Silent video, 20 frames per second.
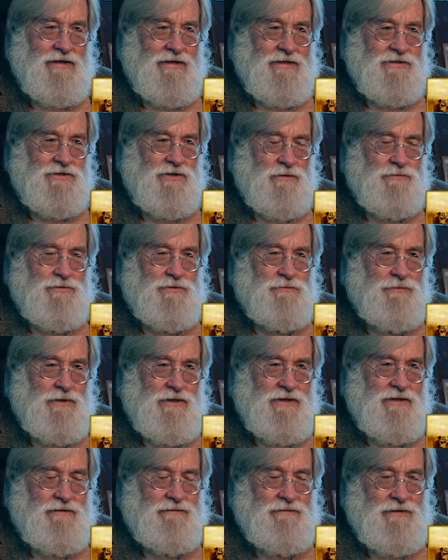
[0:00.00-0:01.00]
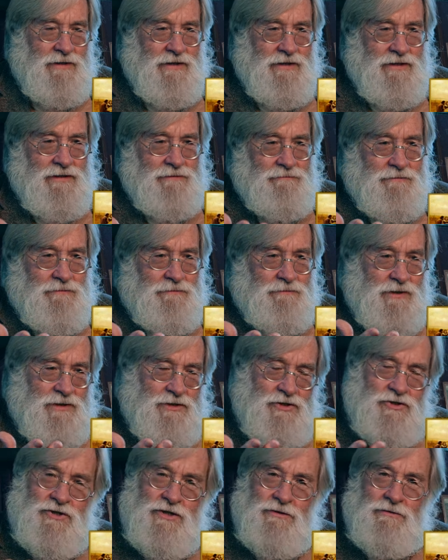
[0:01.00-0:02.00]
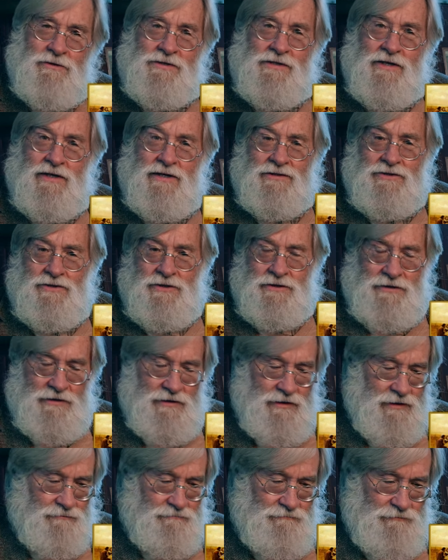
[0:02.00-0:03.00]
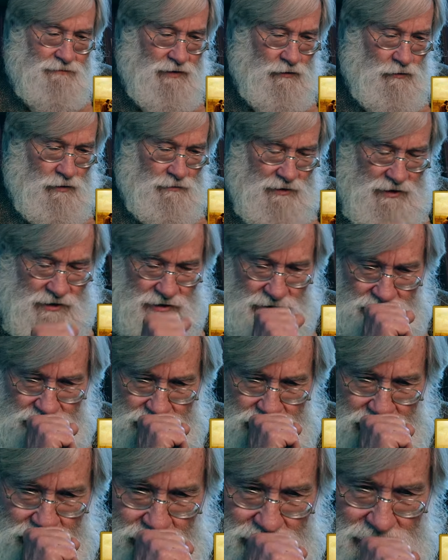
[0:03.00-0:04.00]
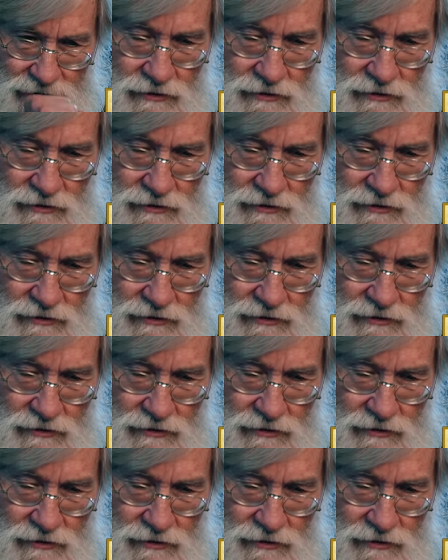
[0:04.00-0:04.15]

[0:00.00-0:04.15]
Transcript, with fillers: So, but um, but she was actually the, a woman associated with the